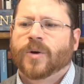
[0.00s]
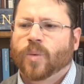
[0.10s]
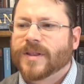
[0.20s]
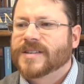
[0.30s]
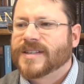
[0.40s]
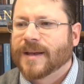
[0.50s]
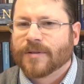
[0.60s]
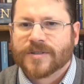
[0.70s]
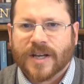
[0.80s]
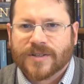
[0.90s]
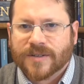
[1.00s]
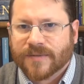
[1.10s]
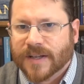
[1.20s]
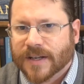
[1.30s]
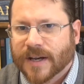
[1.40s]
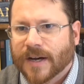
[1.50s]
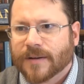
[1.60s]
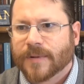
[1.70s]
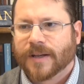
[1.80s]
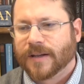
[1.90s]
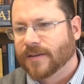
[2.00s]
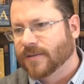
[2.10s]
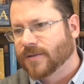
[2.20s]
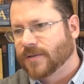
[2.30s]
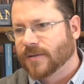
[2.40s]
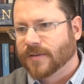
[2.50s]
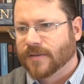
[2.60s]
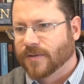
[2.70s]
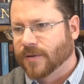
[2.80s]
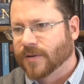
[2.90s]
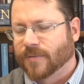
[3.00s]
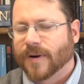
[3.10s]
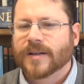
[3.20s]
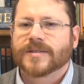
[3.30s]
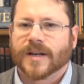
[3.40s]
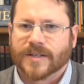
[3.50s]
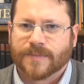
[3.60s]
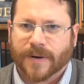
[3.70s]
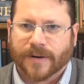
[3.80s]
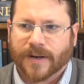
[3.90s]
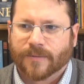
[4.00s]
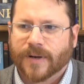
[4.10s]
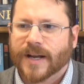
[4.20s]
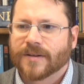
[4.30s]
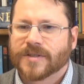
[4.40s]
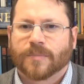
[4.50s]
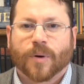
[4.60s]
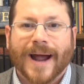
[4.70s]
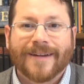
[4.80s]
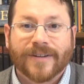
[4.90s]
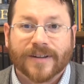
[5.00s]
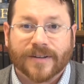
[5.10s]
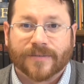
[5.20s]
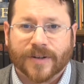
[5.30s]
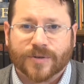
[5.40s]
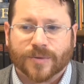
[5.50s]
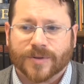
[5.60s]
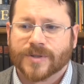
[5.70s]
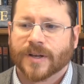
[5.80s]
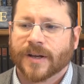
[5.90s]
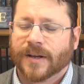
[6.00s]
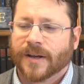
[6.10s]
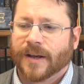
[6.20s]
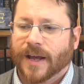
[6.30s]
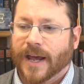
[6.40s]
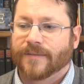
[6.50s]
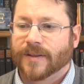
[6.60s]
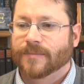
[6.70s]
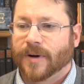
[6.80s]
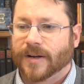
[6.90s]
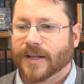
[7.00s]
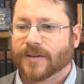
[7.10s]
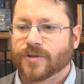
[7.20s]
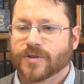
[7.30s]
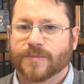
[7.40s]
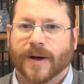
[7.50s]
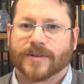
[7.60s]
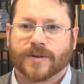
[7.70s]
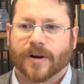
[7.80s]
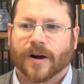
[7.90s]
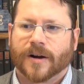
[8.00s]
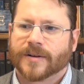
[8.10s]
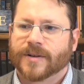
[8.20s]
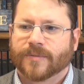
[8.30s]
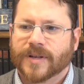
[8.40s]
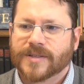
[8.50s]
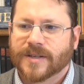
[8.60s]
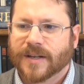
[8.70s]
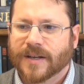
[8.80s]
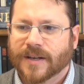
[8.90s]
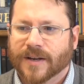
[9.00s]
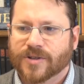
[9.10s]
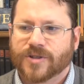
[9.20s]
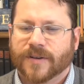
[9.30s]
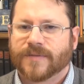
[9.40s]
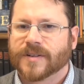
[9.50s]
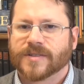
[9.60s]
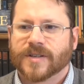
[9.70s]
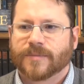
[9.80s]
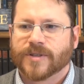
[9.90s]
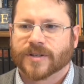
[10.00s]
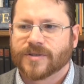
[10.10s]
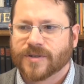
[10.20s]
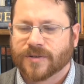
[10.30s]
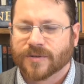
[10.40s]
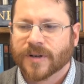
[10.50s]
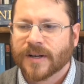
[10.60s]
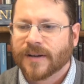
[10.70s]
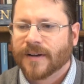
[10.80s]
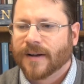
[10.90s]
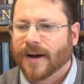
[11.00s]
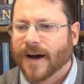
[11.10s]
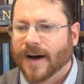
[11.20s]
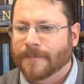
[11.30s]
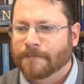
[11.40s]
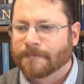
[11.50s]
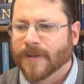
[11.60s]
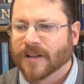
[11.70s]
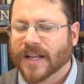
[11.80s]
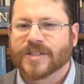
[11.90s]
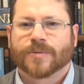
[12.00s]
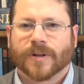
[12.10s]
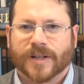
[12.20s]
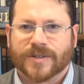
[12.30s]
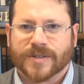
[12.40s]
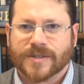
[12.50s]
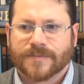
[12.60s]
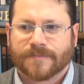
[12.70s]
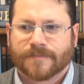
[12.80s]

With the stabilization of the economy during the Renaissance period, we now see private individuals having the money to sponsor art, and we see a shift in subjects to less religious